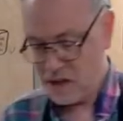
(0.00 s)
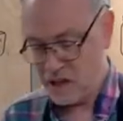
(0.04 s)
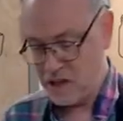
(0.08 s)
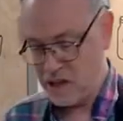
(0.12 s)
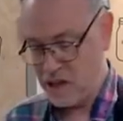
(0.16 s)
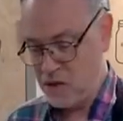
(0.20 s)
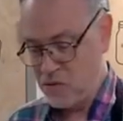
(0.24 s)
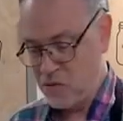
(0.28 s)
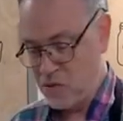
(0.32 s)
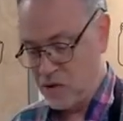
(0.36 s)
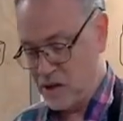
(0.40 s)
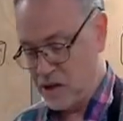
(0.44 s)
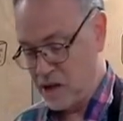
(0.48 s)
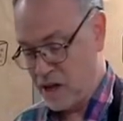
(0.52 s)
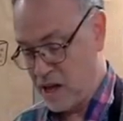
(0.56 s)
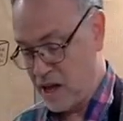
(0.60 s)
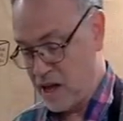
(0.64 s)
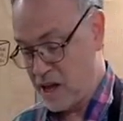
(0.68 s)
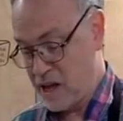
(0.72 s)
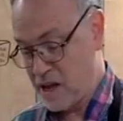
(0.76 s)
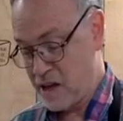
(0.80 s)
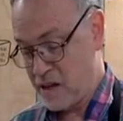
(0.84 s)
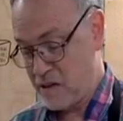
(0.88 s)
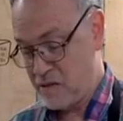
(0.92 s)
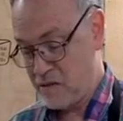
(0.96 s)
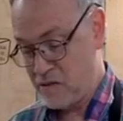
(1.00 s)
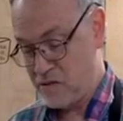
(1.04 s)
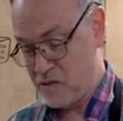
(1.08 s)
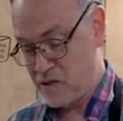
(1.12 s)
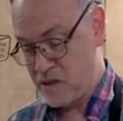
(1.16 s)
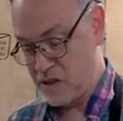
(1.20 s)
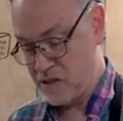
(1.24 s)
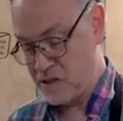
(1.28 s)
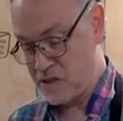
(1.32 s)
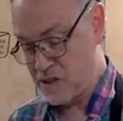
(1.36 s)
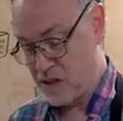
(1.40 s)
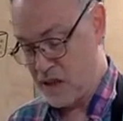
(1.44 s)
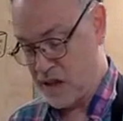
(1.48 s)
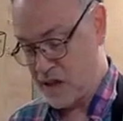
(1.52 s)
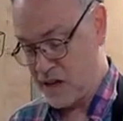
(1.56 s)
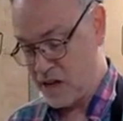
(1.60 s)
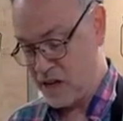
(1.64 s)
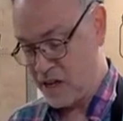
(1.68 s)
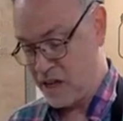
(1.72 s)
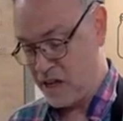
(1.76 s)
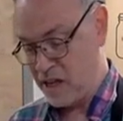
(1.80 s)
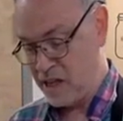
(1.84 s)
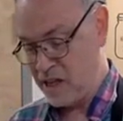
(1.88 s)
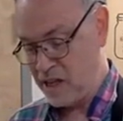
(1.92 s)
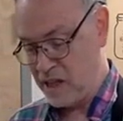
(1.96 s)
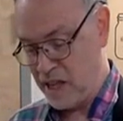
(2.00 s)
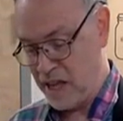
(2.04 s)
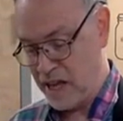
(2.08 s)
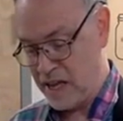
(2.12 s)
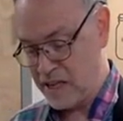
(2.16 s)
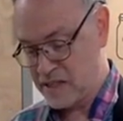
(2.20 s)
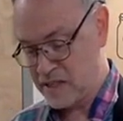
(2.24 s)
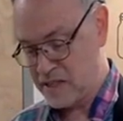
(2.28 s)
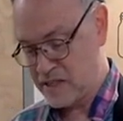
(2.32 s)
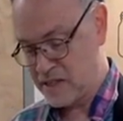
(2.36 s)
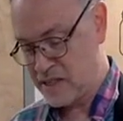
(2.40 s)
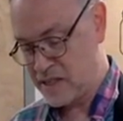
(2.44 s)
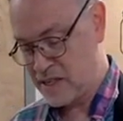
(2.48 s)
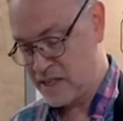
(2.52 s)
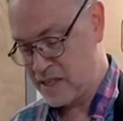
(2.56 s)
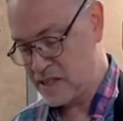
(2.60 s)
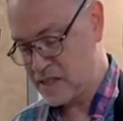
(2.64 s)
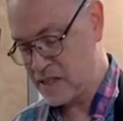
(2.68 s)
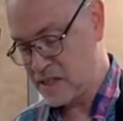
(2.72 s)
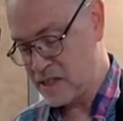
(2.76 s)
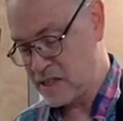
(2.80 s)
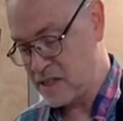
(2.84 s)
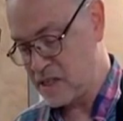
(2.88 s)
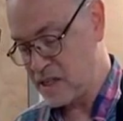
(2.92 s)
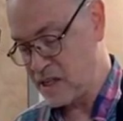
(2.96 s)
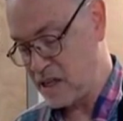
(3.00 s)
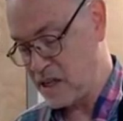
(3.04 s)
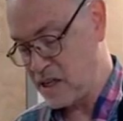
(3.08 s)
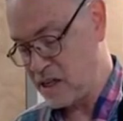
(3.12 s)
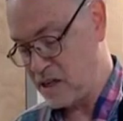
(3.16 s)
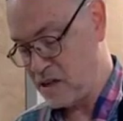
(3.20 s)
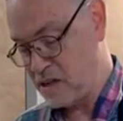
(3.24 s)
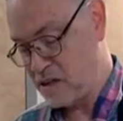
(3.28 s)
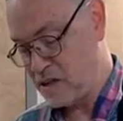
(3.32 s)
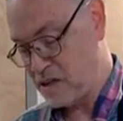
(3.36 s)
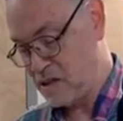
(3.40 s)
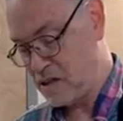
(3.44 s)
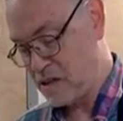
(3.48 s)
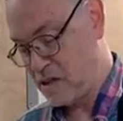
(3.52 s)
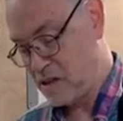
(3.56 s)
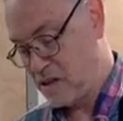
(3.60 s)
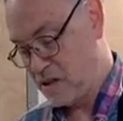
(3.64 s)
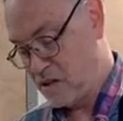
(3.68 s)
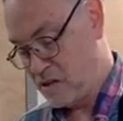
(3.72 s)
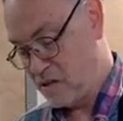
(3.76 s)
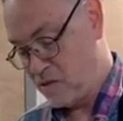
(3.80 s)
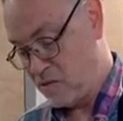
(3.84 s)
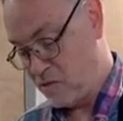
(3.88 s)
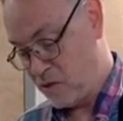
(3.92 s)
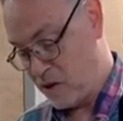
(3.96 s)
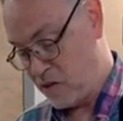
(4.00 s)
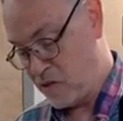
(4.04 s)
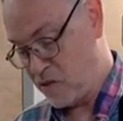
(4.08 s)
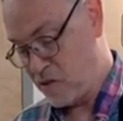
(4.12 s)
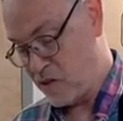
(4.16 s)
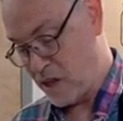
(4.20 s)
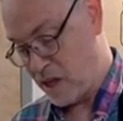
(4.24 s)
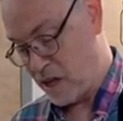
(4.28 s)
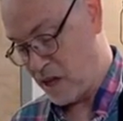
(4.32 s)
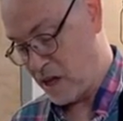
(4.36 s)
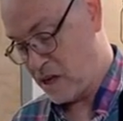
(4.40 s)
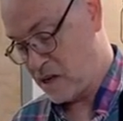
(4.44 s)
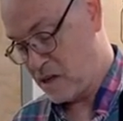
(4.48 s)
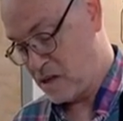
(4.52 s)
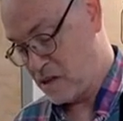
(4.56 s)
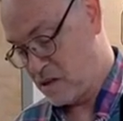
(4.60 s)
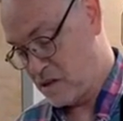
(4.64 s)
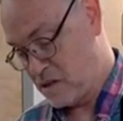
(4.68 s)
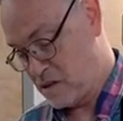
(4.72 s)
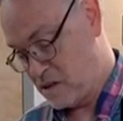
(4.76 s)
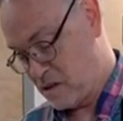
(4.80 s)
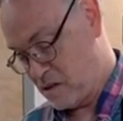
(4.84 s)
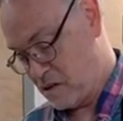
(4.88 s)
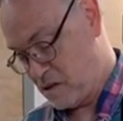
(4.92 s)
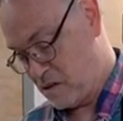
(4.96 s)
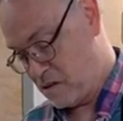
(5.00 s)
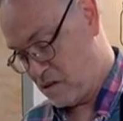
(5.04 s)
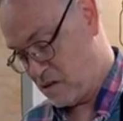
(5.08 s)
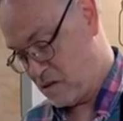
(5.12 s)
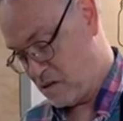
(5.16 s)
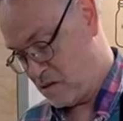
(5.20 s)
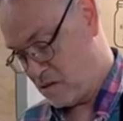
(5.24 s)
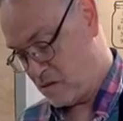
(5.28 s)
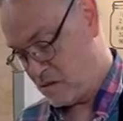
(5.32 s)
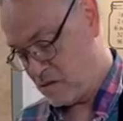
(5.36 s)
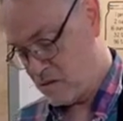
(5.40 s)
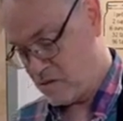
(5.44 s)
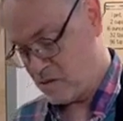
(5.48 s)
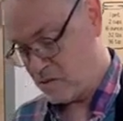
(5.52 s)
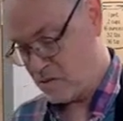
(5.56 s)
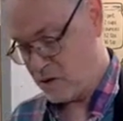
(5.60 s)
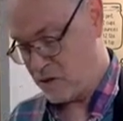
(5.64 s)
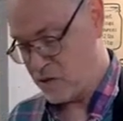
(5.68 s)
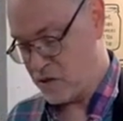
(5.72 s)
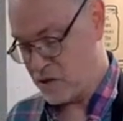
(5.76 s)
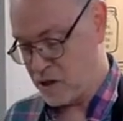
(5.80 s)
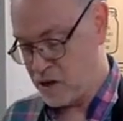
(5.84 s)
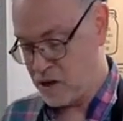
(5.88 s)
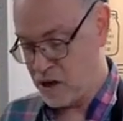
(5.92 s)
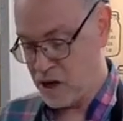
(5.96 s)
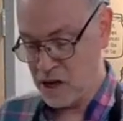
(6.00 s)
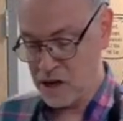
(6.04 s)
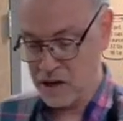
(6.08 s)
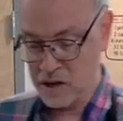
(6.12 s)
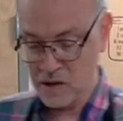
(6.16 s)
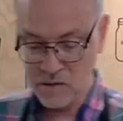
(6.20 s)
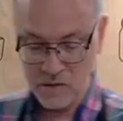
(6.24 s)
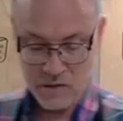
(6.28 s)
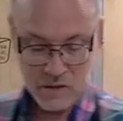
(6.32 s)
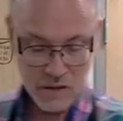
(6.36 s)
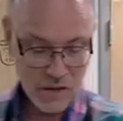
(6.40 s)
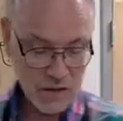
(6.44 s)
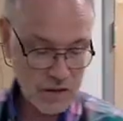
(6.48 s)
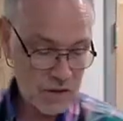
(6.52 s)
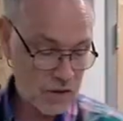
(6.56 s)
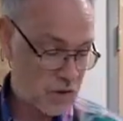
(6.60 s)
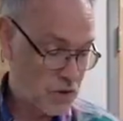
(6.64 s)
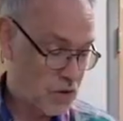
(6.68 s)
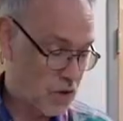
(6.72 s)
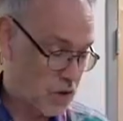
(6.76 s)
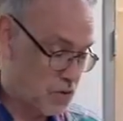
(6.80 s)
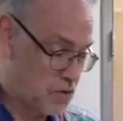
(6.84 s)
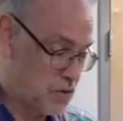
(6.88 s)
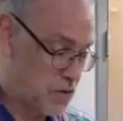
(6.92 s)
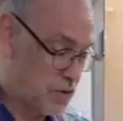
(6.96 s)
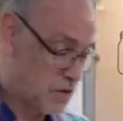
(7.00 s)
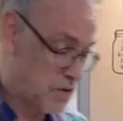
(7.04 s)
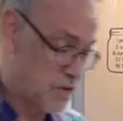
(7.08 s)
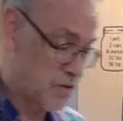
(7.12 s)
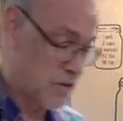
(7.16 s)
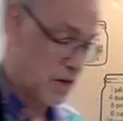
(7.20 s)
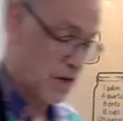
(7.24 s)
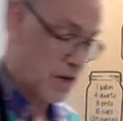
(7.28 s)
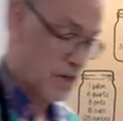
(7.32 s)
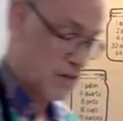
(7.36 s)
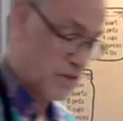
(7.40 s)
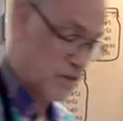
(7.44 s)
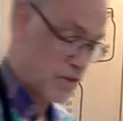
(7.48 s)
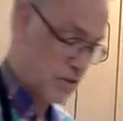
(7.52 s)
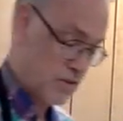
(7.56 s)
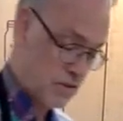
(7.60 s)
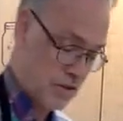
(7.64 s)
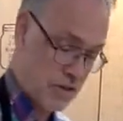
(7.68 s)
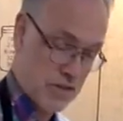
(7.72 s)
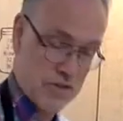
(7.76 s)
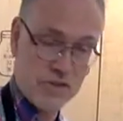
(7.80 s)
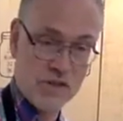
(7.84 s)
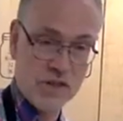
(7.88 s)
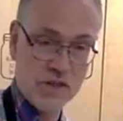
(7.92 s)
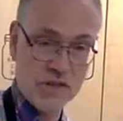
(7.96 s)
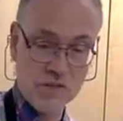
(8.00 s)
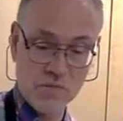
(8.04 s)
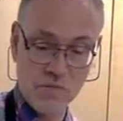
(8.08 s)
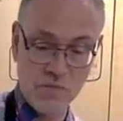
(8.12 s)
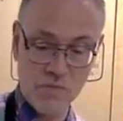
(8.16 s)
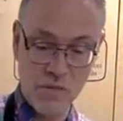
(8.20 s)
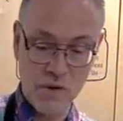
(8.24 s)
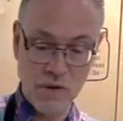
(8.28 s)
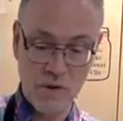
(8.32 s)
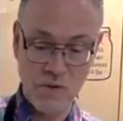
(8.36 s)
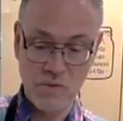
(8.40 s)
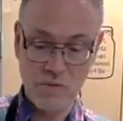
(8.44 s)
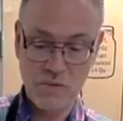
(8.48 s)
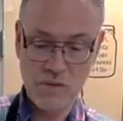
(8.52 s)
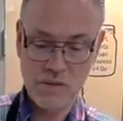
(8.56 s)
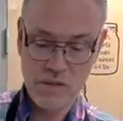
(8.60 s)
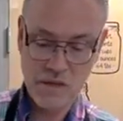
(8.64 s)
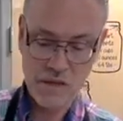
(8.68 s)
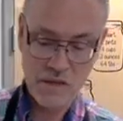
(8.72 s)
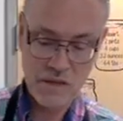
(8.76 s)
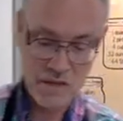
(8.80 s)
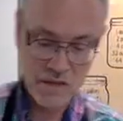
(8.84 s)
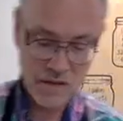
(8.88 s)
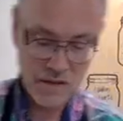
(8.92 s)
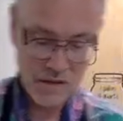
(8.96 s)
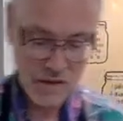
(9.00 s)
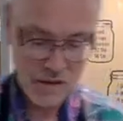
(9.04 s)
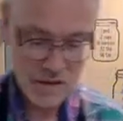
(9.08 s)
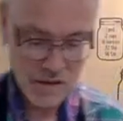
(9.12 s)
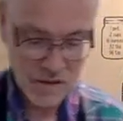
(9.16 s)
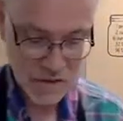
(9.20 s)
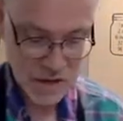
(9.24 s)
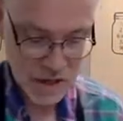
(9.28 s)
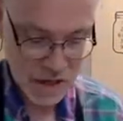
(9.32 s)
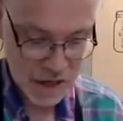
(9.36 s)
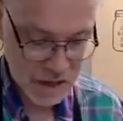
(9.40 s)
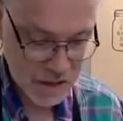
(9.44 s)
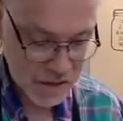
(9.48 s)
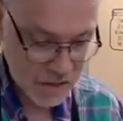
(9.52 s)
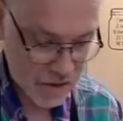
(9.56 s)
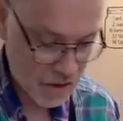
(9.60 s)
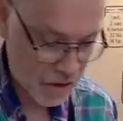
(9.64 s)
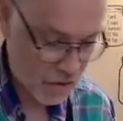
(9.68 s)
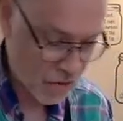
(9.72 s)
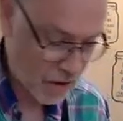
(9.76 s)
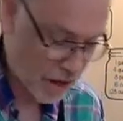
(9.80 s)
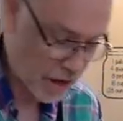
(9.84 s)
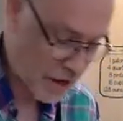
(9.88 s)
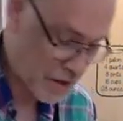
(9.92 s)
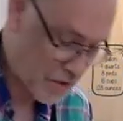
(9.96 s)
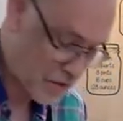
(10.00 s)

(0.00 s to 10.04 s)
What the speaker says: you wouldn't have this kind of elasticity with a non-gluten crust. You just won't. Okay, though I